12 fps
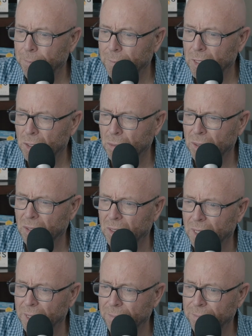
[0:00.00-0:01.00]
Just
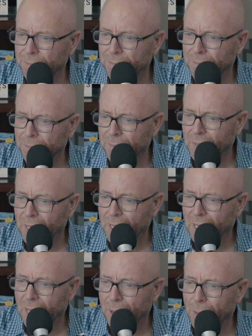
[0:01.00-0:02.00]
recently.
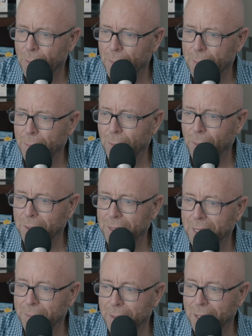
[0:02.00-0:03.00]
I remember one
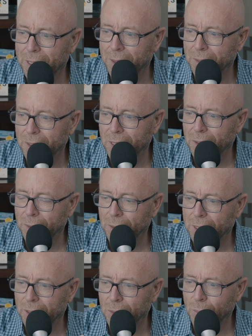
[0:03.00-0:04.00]
thing about his, you know, I
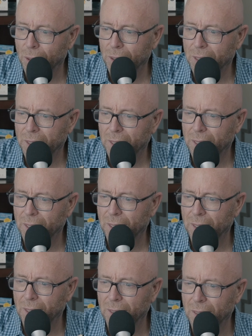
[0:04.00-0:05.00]
read his book
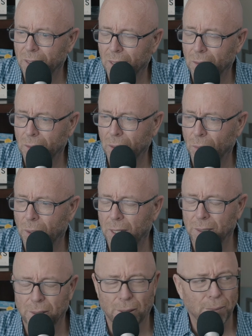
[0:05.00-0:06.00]
uh, a little
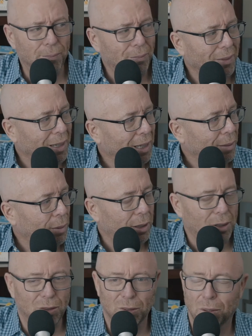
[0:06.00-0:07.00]
while ago but
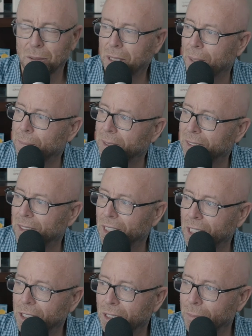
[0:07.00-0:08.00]
he sold companies that
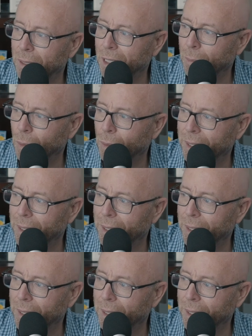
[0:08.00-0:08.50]
he couldn't be number one